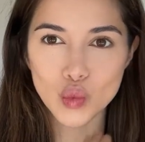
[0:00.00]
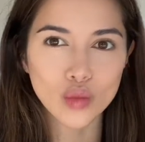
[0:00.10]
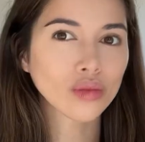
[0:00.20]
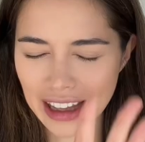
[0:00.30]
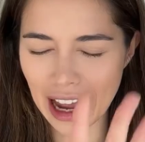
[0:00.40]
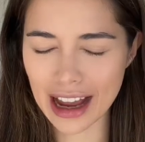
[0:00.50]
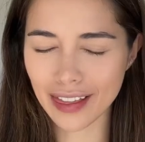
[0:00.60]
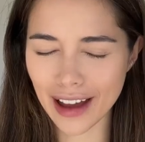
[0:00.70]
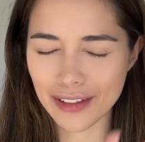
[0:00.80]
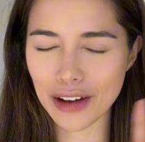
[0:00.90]
They
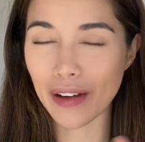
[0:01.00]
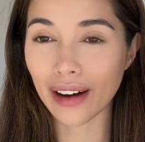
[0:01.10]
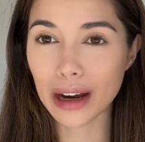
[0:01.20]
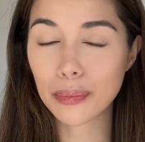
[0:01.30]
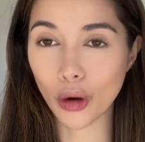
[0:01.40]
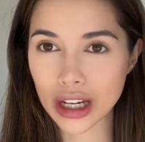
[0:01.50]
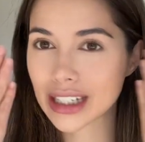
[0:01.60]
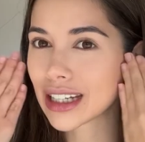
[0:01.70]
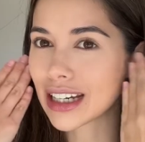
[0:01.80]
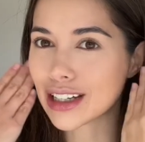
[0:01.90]
love a very
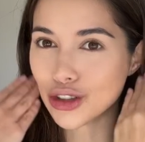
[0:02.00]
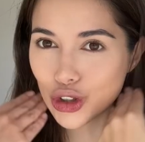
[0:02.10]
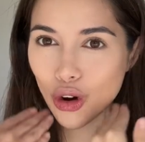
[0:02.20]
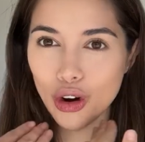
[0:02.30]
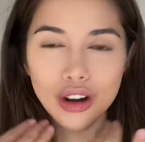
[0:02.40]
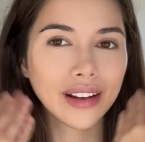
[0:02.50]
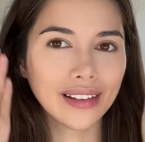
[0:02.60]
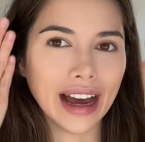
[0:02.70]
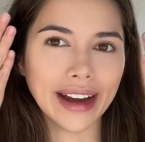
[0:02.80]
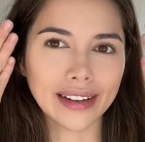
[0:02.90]
pointy
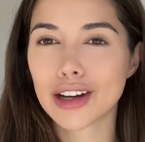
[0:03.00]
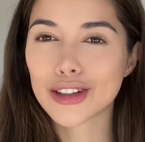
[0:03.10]
jawline.